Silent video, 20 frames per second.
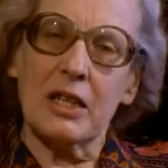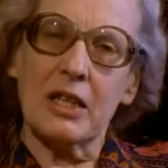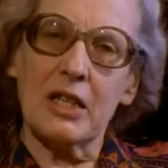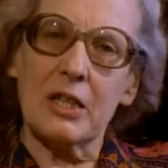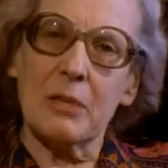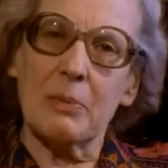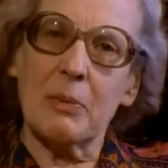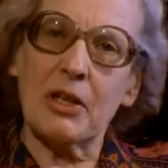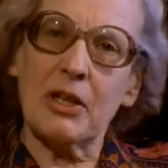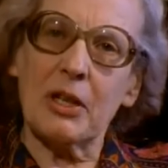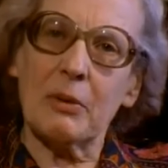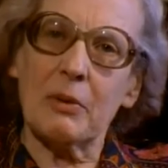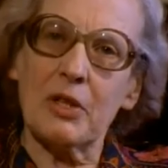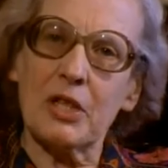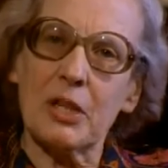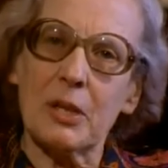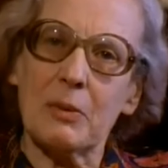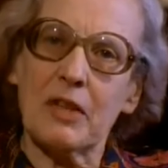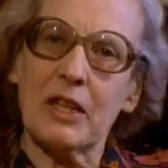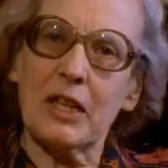his mother
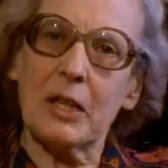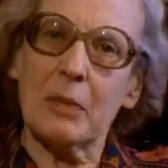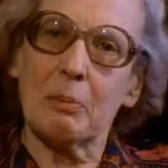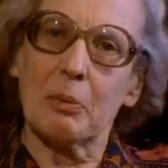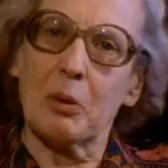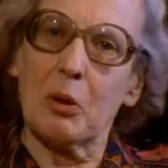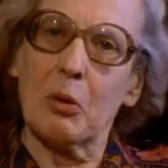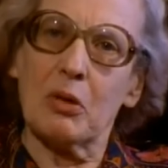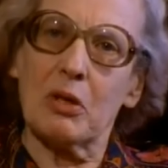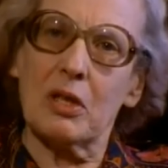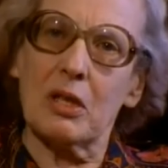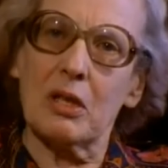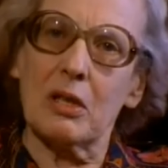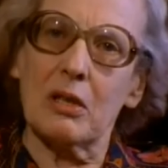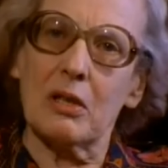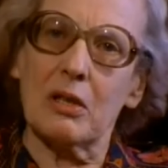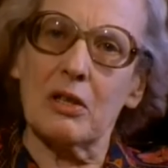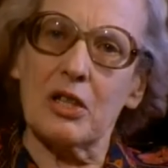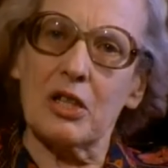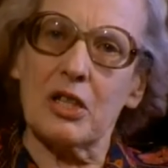was a very
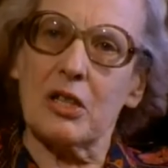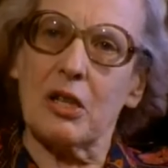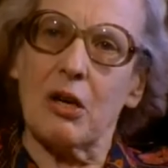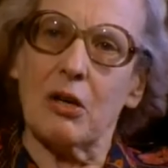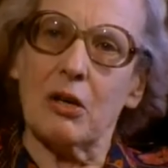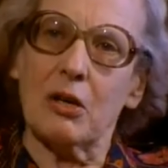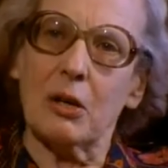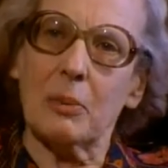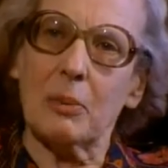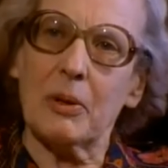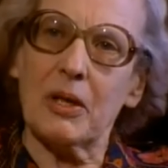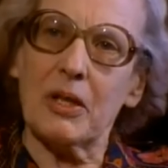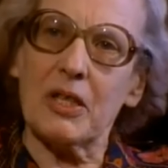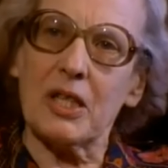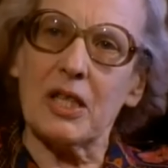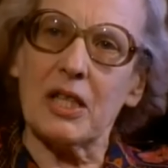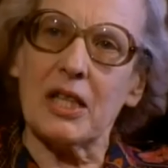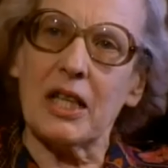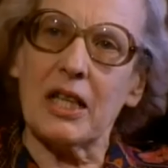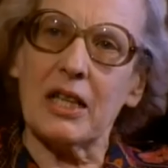brutal, strong
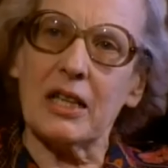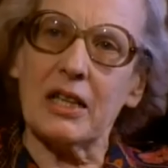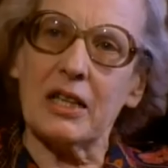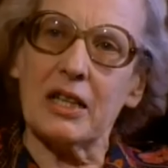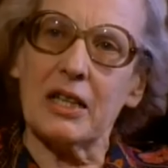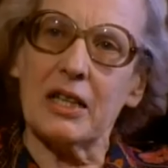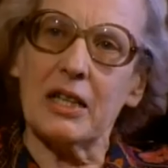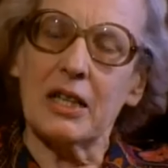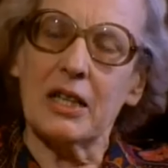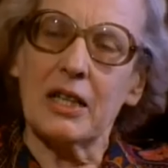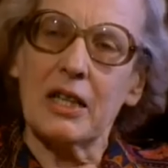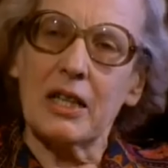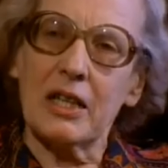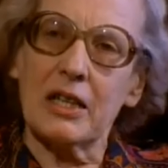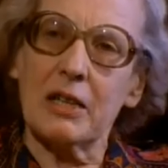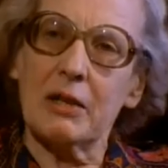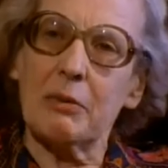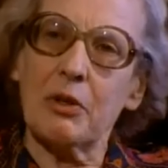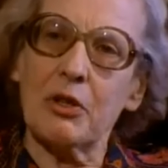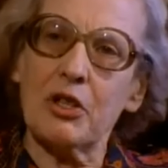personality,
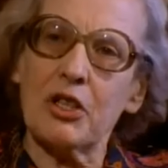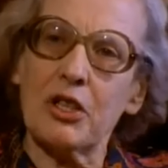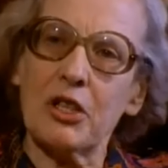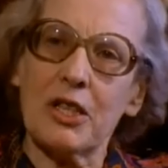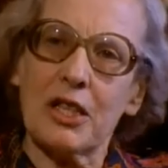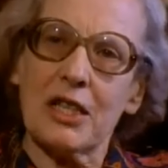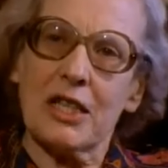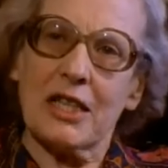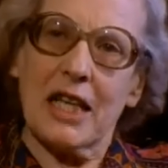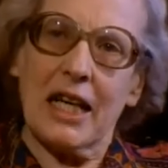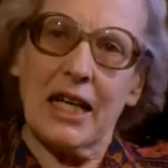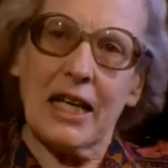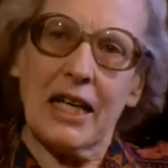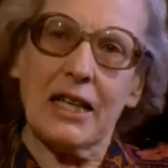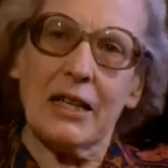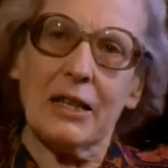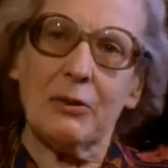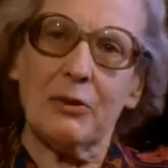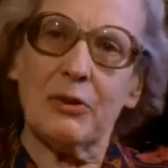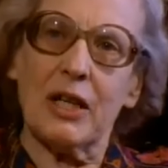and he was just
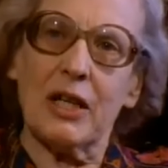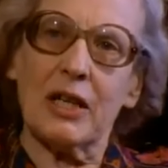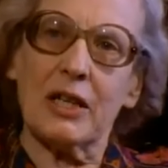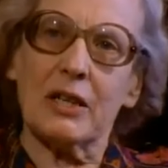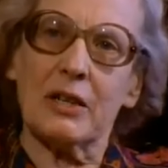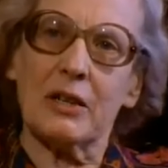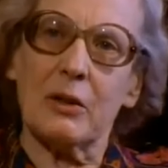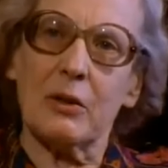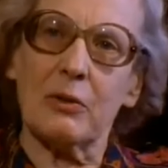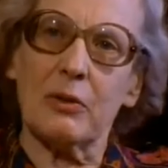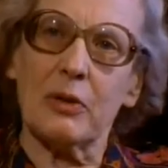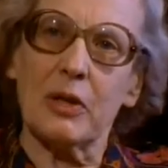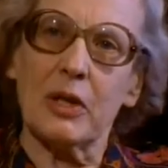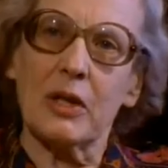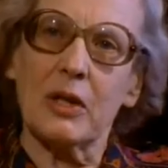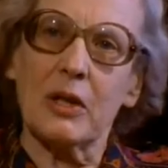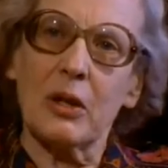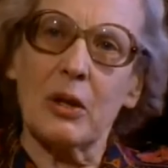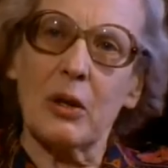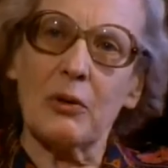terrified of
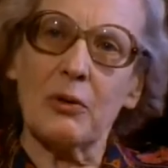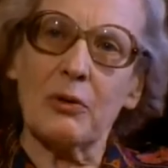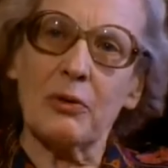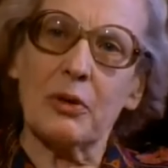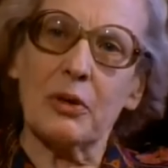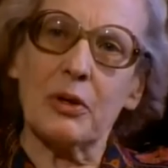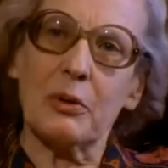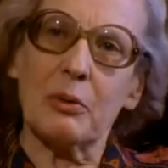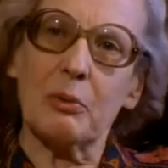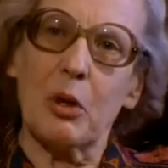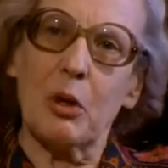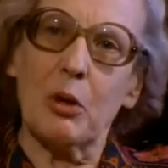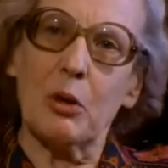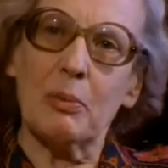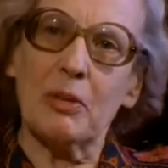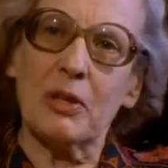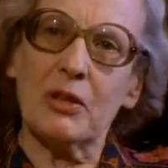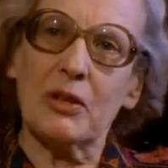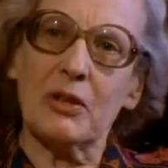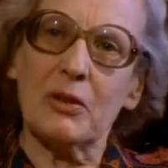of the
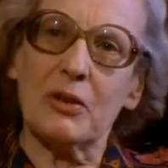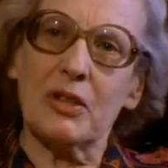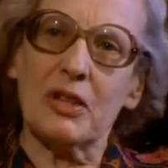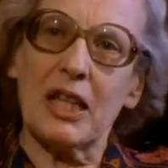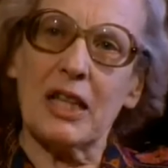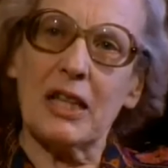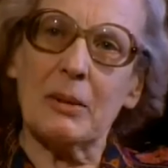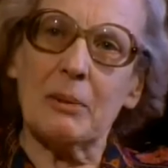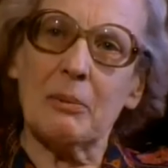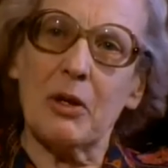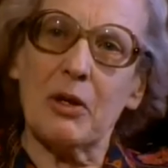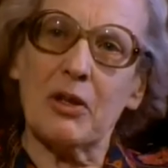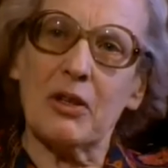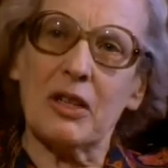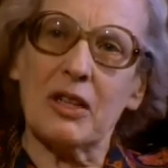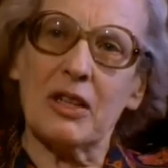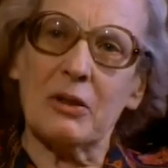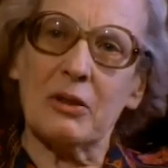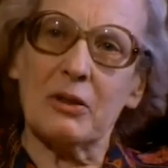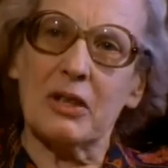moment to tell
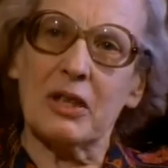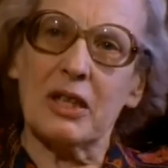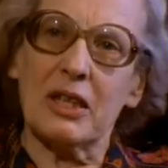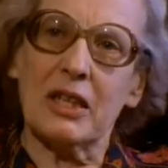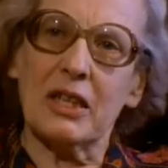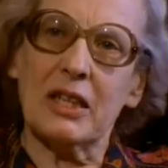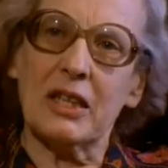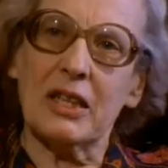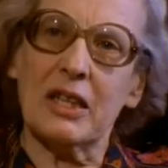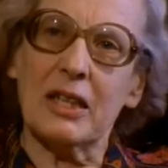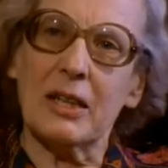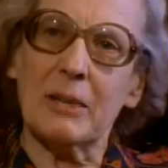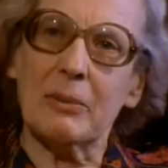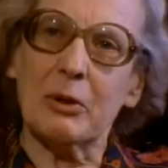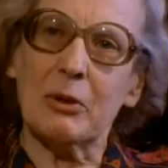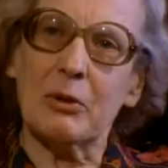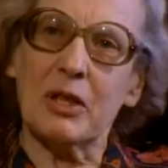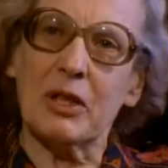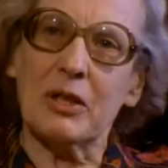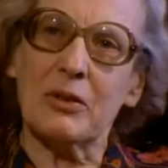mother, look here, I
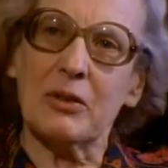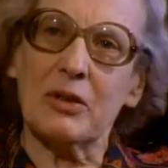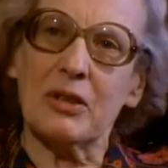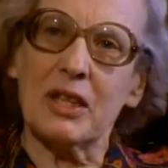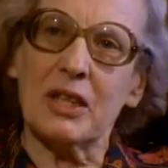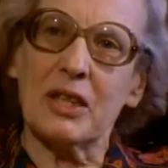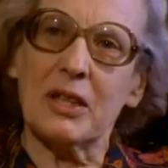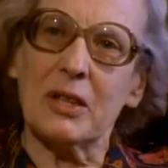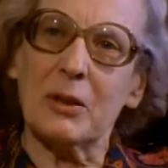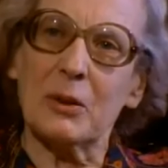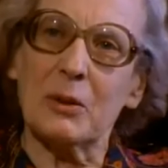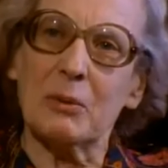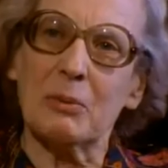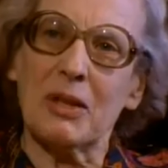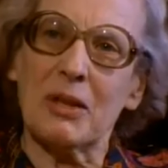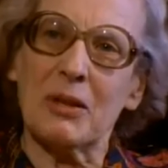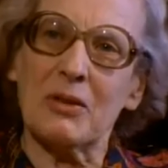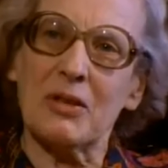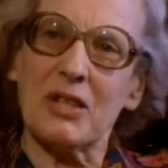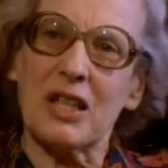am going to take a room
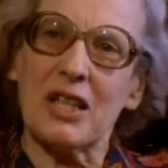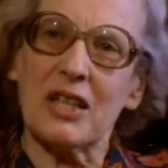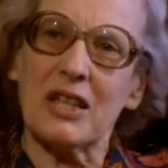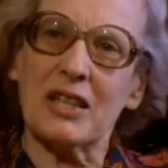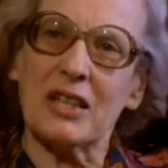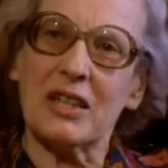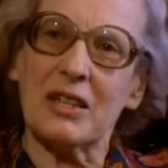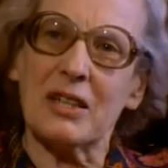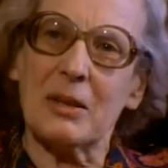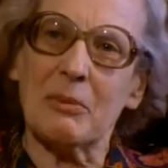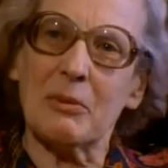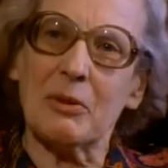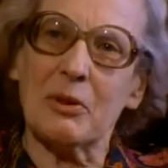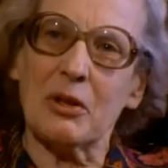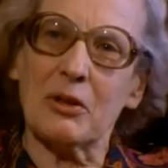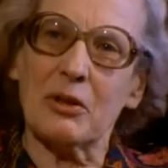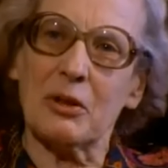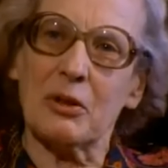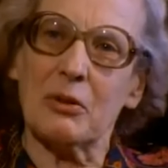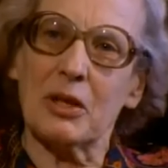outside, and I'm
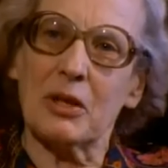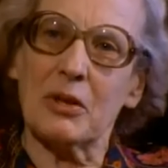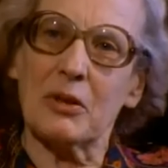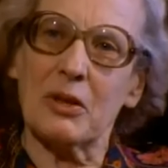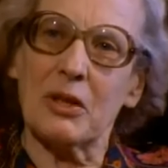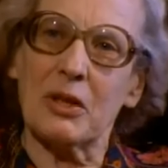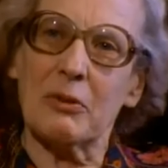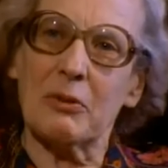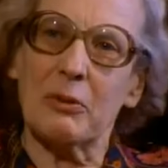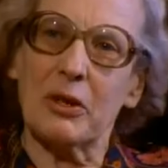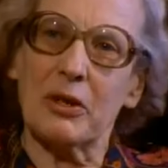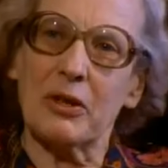not going to live